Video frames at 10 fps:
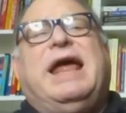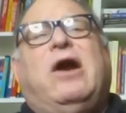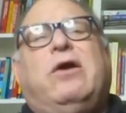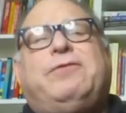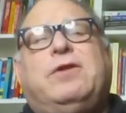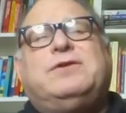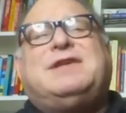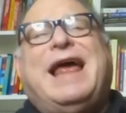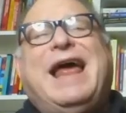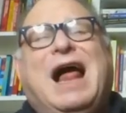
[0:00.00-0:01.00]
Error
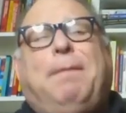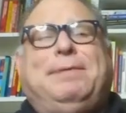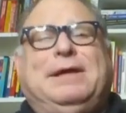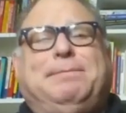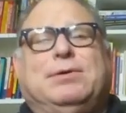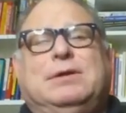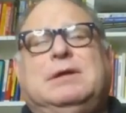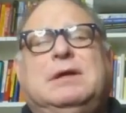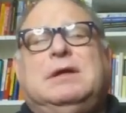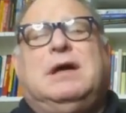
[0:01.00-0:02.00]
flows help people
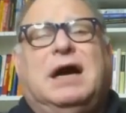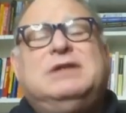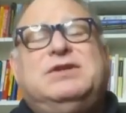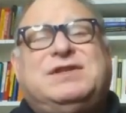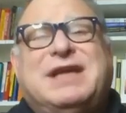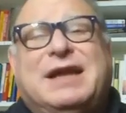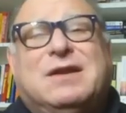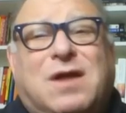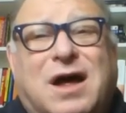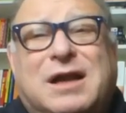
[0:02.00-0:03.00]
understand a
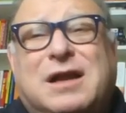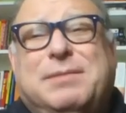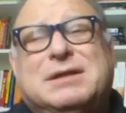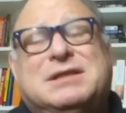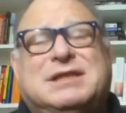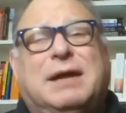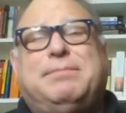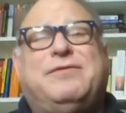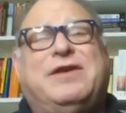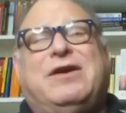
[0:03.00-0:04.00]
lot about the
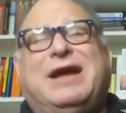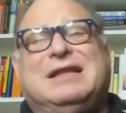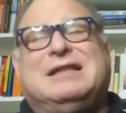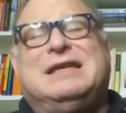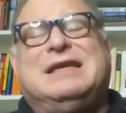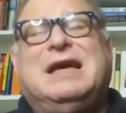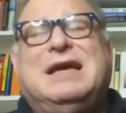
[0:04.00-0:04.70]
type of error handling